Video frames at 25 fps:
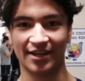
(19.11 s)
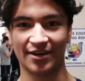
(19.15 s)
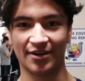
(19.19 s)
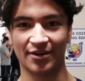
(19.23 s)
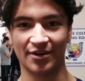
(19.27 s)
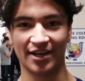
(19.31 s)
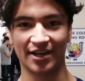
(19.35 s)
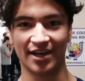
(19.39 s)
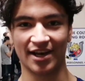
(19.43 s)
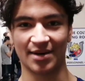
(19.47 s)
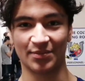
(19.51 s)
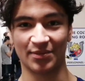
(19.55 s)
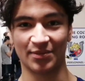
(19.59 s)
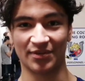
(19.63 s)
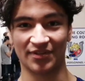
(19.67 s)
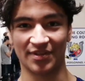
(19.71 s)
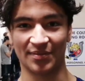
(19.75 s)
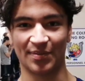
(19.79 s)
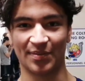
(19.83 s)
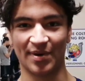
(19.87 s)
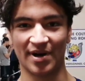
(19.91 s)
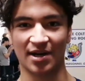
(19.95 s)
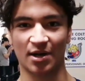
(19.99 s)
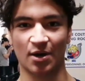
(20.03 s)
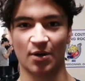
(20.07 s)
You know, you got to move
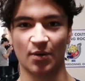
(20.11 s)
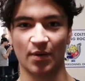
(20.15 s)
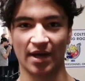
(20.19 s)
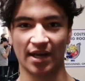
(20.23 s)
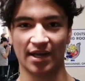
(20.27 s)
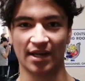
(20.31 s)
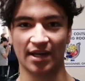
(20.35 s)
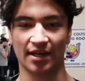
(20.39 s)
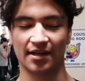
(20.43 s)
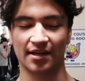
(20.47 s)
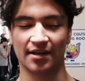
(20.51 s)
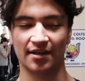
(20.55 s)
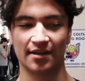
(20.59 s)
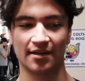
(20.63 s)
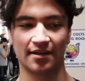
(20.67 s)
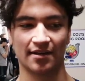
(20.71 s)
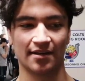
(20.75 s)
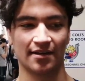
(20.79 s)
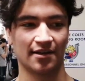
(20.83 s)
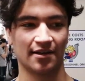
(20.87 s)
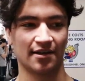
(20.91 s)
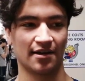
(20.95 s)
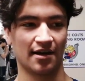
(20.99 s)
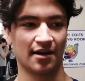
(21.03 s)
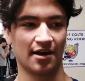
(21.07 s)
the puck quick, and,
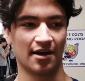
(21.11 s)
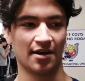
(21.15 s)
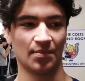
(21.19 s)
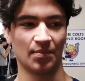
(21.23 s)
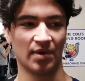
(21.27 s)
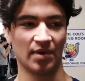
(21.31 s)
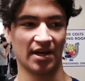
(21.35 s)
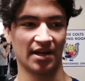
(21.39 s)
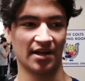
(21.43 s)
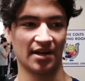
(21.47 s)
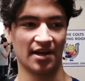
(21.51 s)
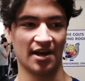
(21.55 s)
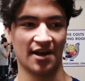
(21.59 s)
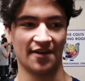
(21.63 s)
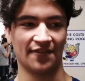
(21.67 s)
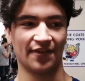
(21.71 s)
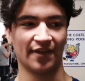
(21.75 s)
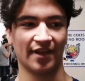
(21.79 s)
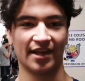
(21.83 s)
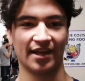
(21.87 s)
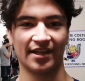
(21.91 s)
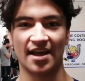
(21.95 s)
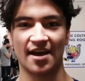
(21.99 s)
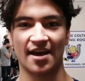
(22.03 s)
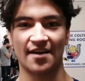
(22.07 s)
but I
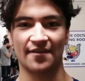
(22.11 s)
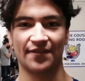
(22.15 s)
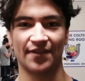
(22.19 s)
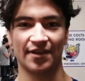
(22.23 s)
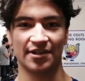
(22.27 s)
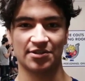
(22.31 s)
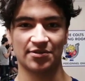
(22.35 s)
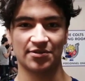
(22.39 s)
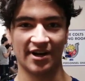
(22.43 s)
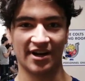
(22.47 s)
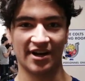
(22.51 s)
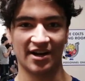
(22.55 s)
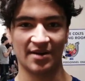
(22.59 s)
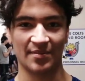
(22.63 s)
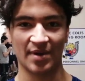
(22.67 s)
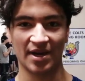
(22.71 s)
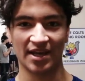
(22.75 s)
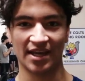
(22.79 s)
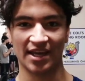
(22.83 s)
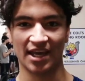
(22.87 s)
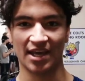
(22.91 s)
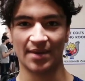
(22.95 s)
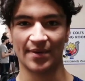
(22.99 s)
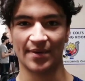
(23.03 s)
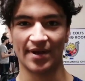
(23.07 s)
feel like that fits right into my
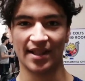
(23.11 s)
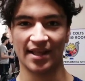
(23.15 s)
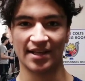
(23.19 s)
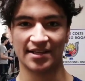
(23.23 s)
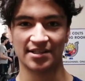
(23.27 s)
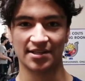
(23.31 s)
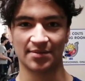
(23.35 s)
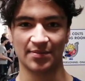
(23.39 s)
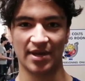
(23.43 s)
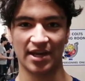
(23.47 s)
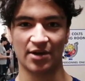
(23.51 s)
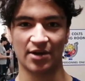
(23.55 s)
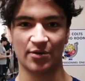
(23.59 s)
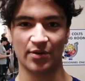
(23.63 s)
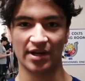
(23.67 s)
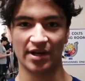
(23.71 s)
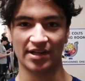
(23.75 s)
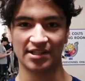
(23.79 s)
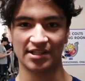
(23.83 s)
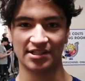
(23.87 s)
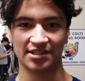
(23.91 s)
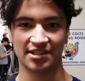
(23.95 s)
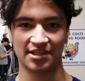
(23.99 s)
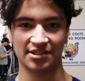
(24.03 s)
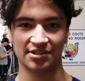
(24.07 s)
game. I like to make
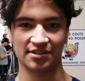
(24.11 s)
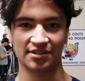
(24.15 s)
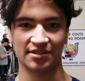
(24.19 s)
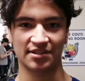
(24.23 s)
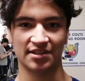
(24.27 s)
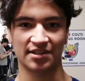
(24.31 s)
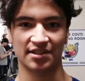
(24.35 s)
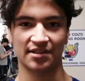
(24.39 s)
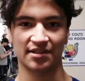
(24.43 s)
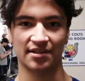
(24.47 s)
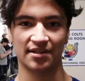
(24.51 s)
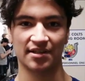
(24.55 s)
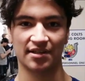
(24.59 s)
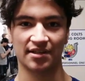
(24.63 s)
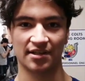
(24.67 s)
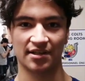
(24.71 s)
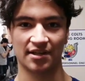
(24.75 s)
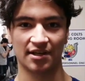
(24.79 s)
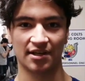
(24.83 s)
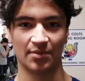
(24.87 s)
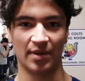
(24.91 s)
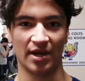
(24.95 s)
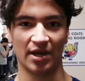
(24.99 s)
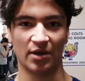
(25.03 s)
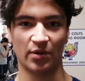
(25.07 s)
quick decisions and
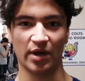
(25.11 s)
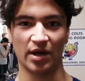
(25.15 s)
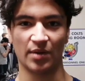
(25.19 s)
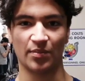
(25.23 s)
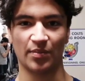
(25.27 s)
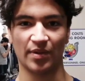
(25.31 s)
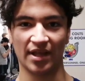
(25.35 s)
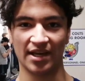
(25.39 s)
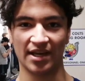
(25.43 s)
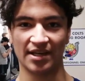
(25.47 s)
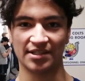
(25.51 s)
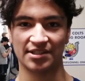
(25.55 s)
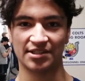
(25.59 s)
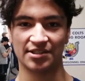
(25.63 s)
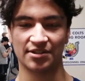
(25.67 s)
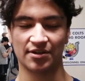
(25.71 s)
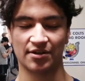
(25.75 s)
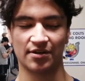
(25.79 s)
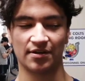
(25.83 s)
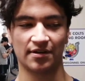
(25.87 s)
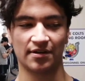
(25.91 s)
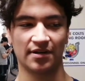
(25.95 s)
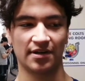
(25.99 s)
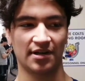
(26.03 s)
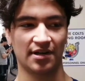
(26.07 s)
make quick plays,
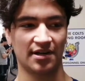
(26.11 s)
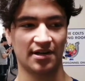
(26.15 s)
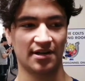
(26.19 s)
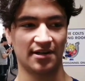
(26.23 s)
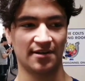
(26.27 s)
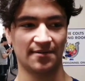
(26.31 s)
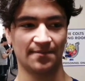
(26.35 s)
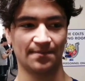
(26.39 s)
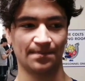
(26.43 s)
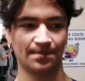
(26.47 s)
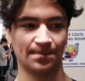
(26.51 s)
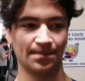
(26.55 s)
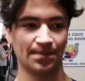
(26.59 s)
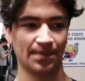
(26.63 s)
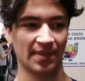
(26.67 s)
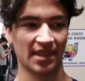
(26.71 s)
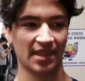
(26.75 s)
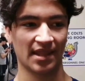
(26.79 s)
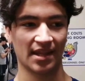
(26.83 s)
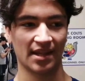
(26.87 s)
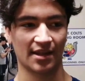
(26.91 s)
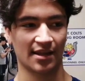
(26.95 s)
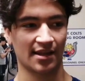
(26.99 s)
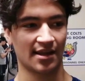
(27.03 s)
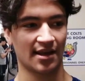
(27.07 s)
so
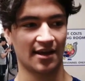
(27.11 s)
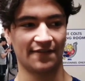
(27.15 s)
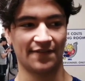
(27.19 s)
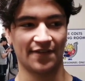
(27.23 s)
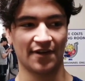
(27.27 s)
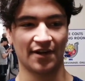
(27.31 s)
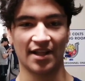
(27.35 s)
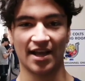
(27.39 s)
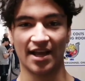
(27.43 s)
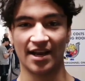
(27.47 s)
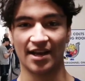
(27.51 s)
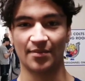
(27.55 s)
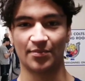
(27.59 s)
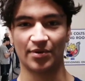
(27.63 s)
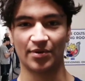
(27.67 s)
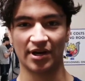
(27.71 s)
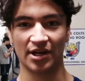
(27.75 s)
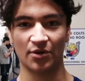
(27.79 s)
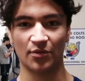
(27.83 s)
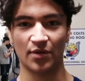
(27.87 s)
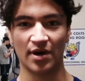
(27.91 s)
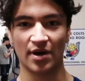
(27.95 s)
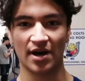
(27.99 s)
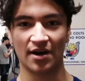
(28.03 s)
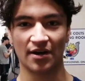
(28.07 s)
I felt I did
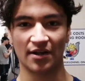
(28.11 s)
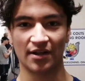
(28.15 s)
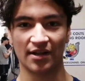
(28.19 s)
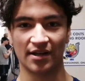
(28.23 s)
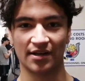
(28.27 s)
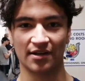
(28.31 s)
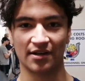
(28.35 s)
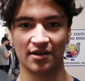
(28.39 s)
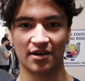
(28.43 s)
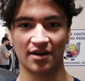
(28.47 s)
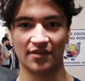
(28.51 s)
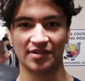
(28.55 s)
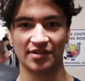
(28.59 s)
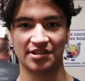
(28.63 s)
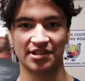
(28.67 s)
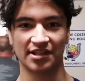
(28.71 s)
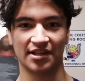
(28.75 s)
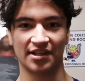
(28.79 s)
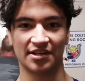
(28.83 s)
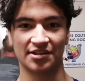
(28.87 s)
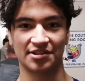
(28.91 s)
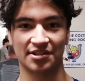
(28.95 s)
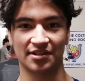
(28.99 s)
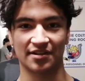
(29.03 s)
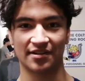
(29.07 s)
pretty well, and
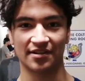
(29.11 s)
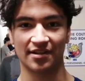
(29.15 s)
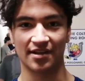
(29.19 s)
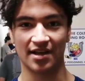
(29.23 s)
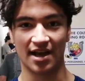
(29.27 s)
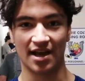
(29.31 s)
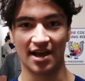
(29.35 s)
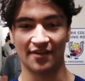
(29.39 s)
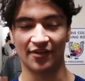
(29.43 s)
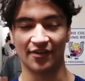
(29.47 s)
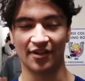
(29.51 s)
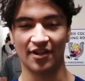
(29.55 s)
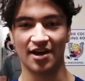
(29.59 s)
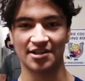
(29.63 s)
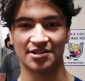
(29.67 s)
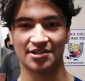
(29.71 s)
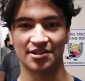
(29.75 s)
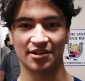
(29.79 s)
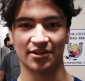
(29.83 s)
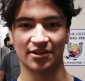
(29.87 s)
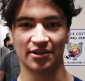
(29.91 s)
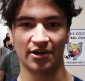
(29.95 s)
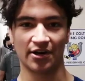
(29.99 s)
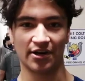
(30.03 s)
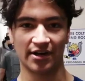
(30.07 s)
obviously I have a lot
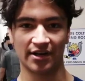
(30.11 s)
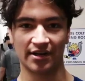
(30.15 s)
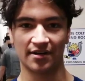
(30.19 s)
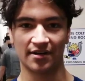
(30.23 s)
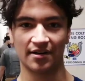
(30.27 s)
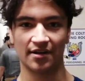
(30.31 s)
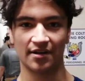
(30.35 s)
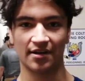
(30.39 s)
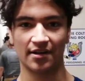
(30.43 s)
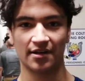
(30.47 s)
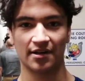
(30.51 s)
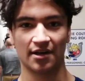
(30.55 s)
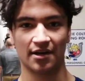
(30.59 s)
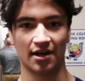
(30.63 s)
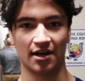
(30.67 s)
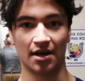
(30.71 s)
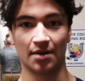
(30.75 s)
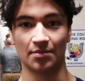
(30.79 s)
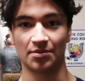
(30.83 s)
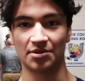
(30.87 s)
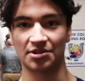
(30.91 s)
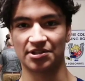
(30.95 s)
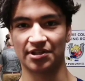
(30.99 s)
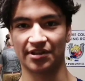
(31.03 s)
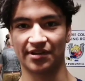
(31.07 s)
to learn, and
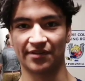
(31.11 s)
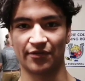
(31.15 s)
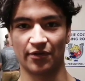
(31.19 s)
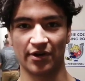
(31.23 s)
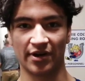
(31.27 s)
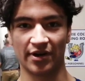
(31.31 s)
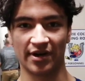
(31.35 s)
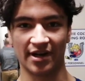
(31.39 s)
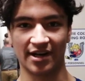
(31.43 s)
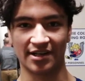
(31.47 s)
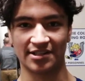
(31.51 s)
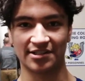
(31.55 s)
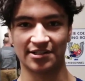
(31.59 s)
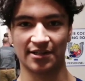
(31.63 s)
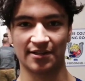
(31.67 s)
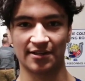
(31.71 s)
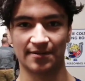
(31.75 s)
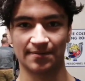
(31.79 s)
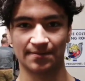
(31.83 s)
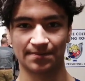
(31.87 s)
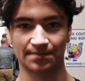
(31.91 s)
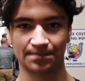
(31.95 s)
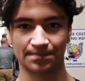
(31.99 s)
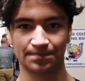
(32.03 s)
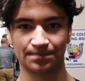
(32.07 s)
I'm just looking forward to next year.
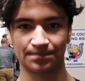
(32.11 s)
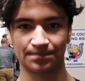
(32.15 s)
